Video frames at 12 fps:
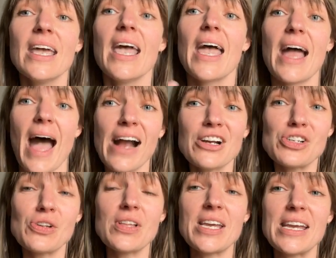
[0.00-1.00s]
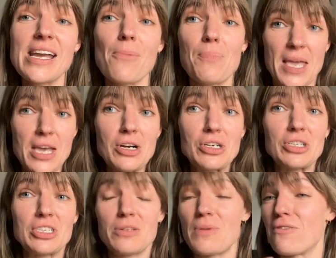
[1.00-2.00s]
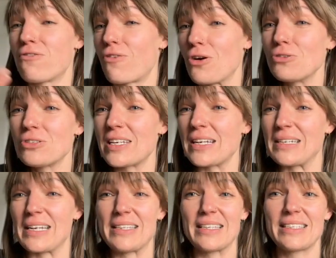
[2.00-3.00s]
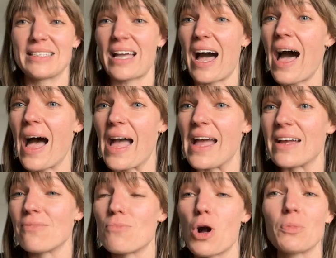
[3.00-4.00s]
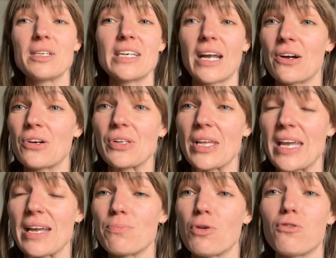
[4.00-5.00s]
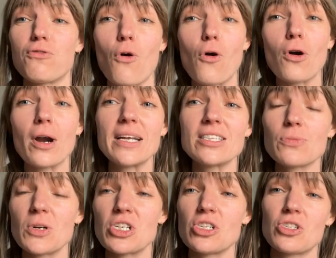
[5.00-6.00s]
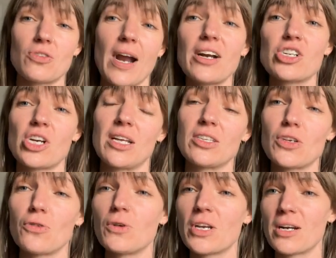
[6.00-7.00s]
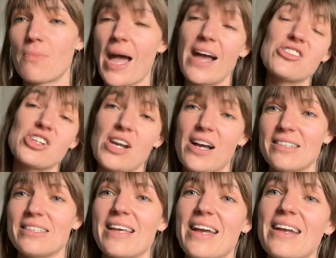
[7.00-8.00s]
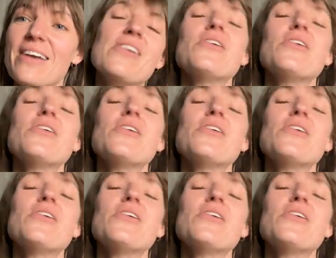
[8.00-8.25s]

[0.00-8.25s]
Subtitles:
it actually appears to be frozen in the sky momentarily before it switches direction. So if we can imagine us like